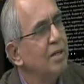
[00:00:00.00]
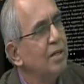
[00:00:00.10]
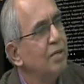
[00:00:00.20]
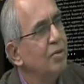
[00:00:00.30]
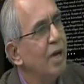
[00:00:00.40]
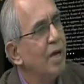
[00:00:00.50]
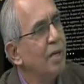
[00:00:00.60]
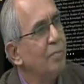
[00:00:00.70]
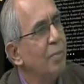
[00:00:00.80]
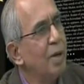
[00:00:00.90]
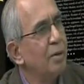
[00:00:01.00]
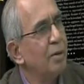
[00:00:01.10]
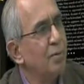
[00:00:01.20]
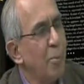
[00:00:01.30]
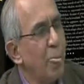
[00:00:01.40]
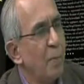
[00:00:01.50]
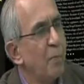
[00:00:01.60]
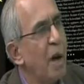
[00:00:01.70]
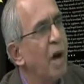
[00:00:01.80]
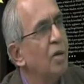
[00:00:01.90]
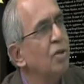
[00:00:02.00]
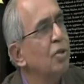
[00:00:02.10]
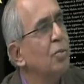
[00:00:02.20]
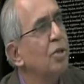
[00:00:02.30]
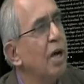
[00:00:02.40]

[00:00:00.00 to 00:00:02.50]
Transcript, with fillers: you had Ma Anandamayi